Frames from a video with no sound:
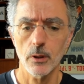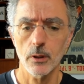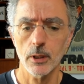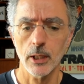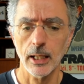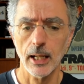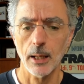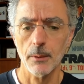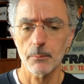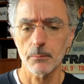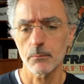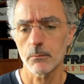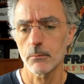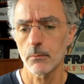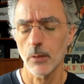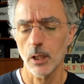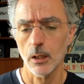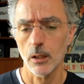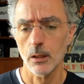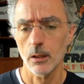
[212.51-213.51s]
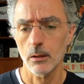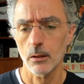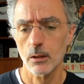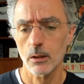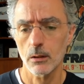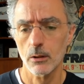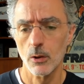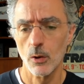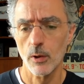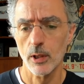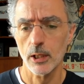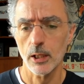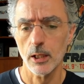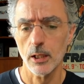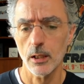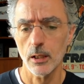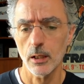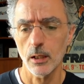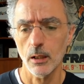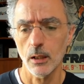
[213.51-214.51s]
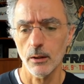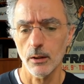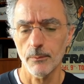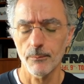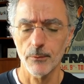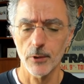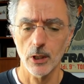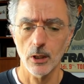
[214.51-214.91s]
that I'm uh, currently uh,